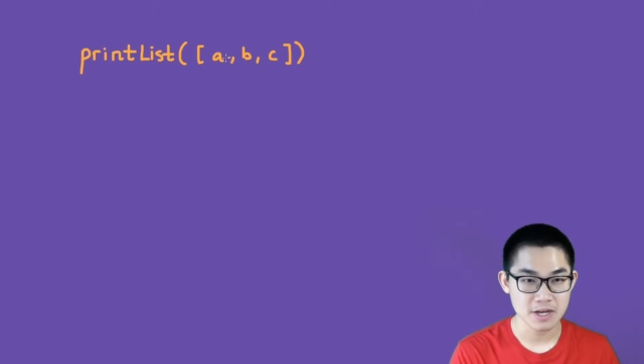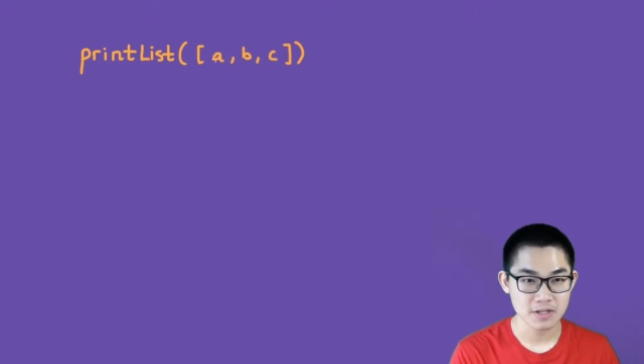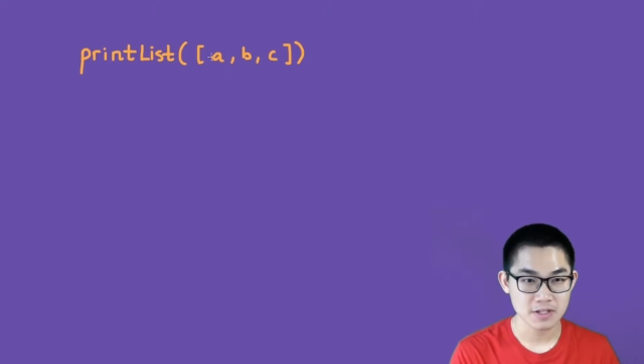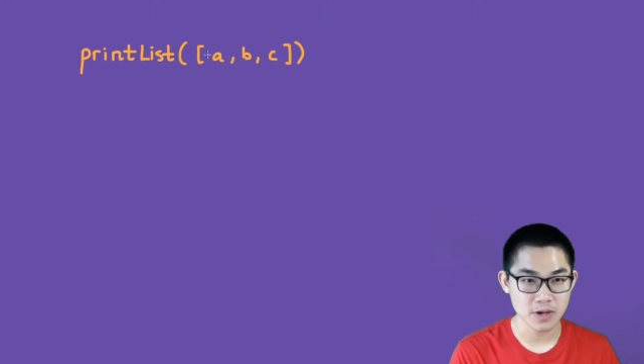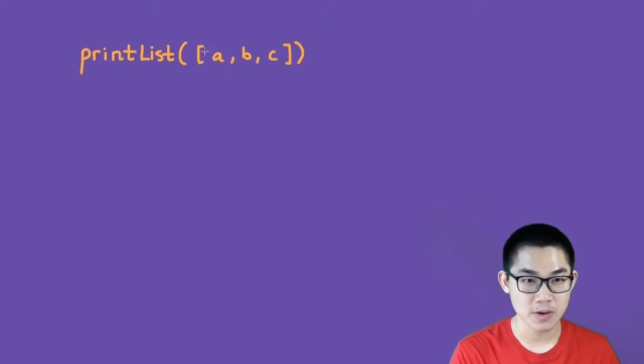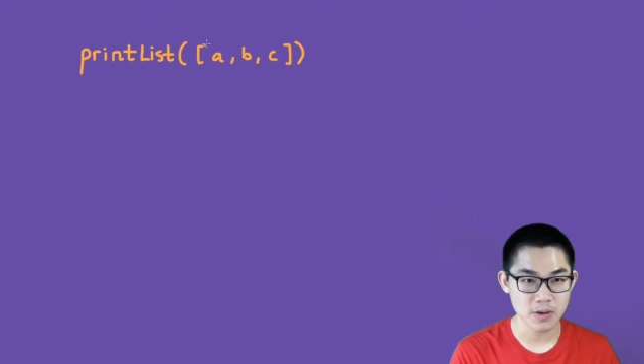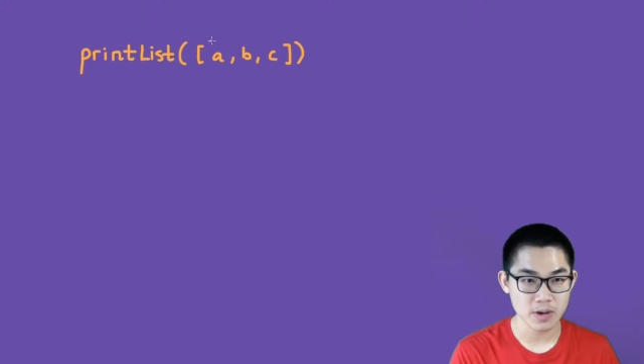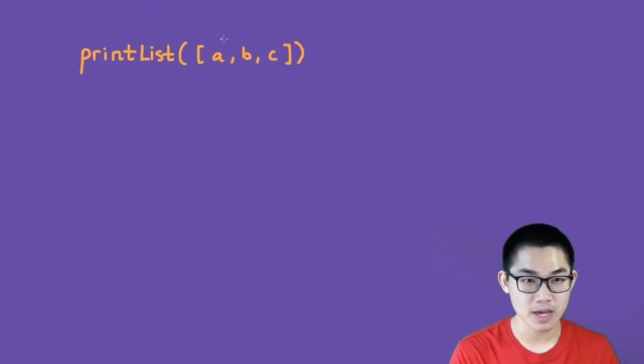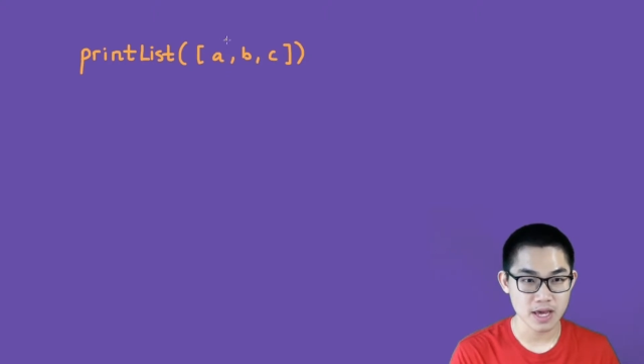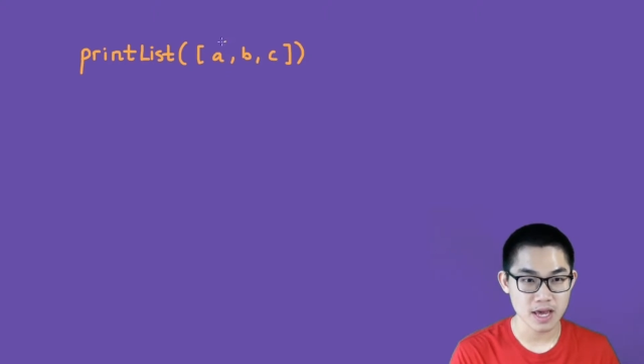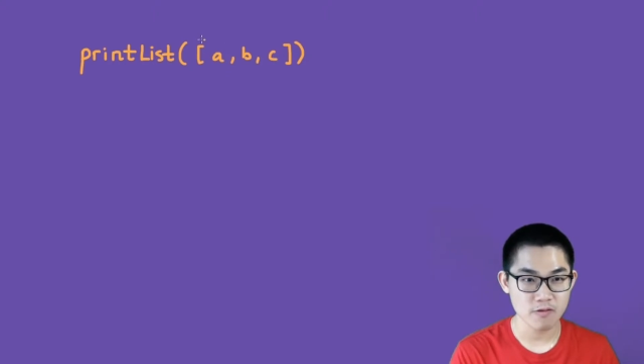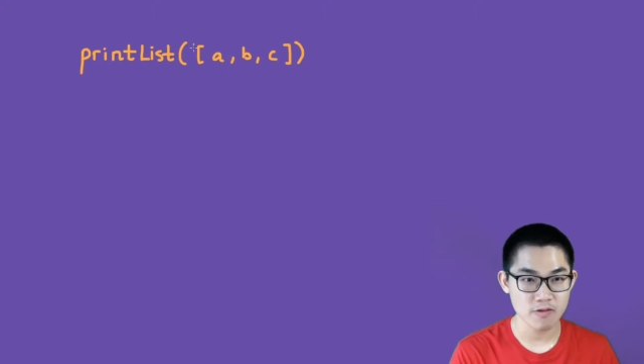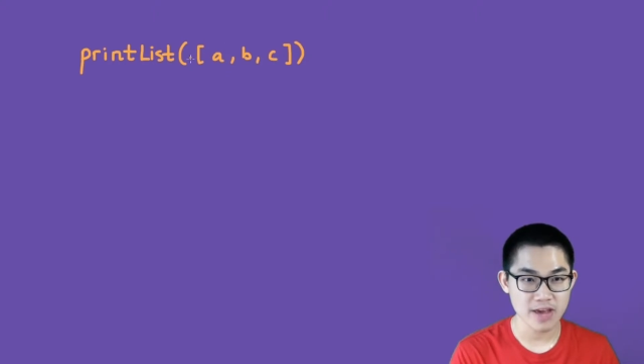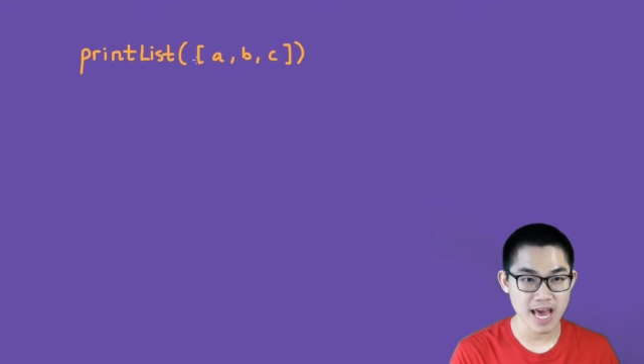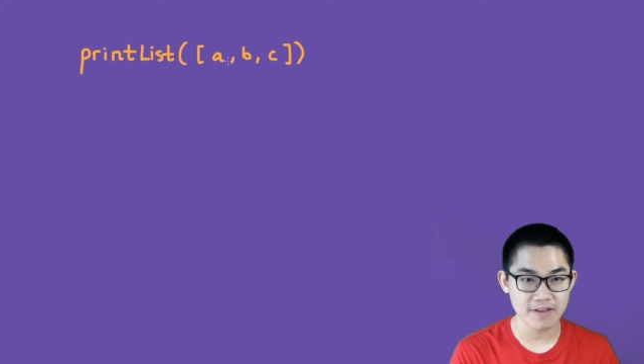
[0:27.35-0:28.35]
So
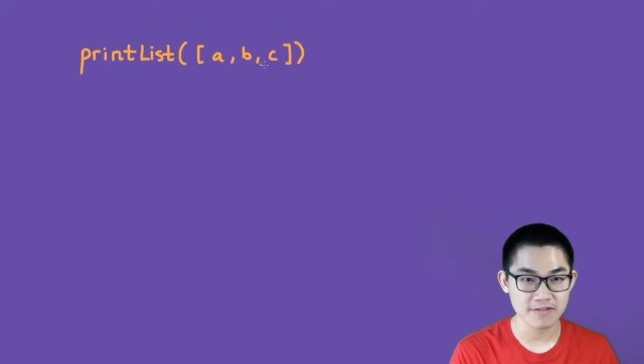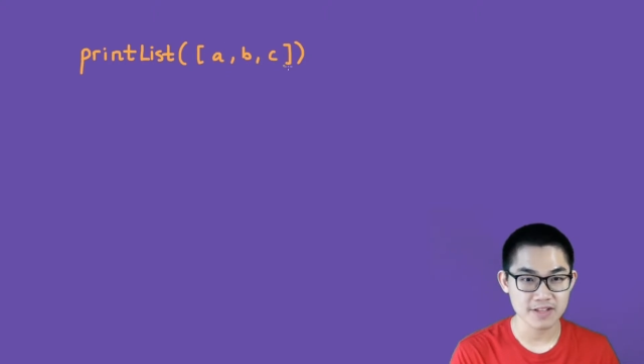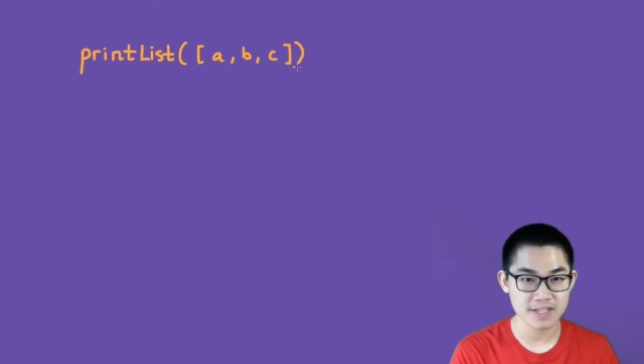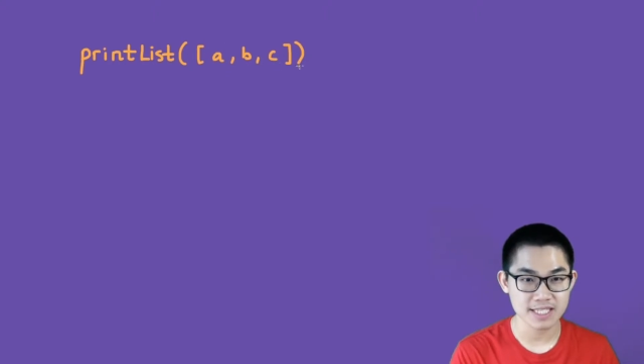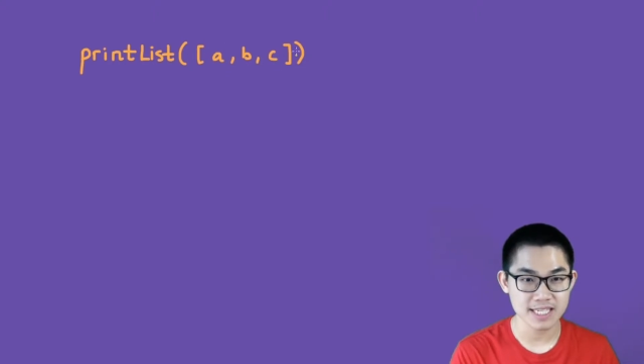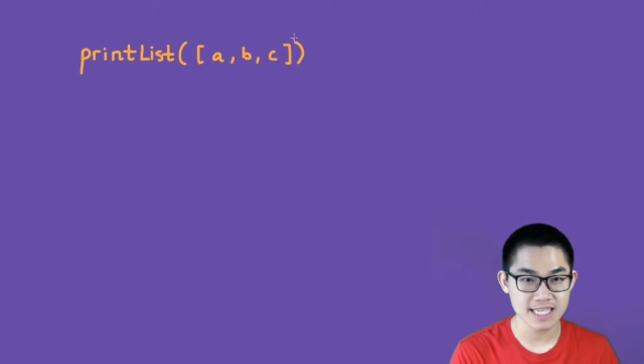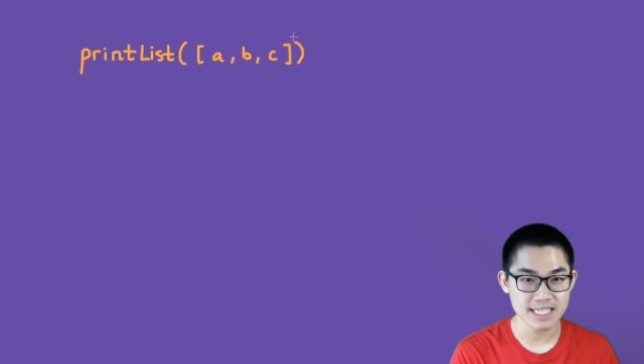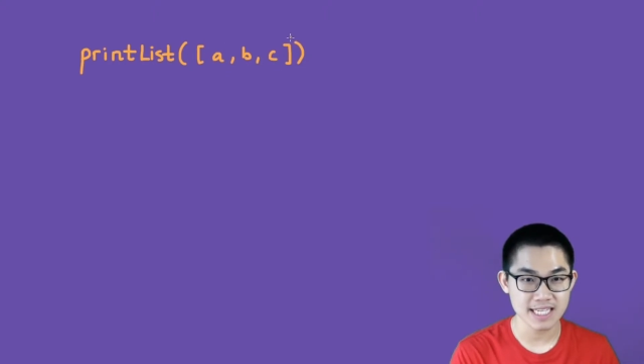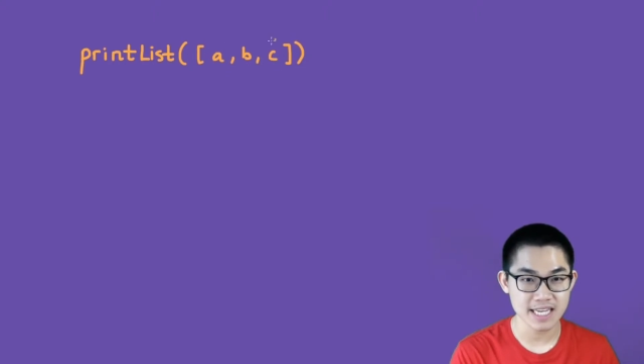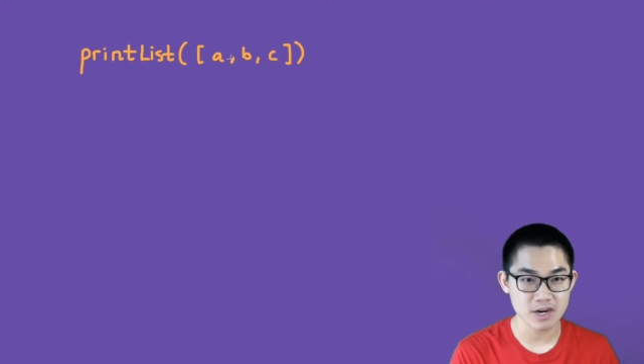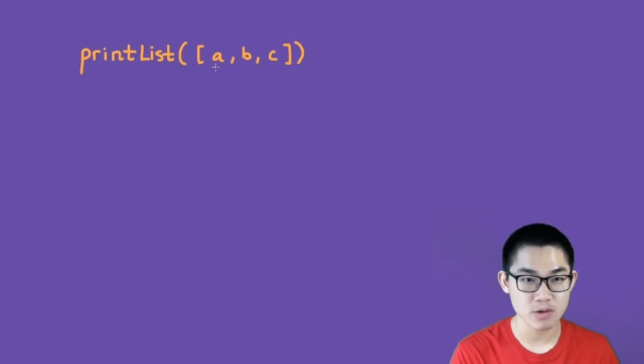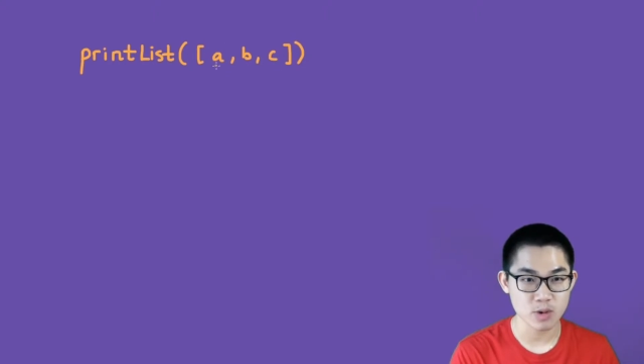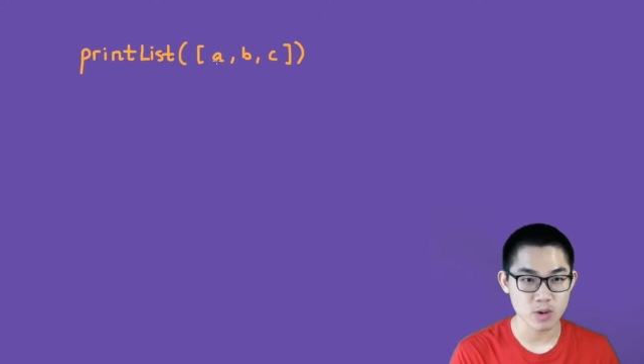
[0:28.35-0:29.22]
if we have this list here,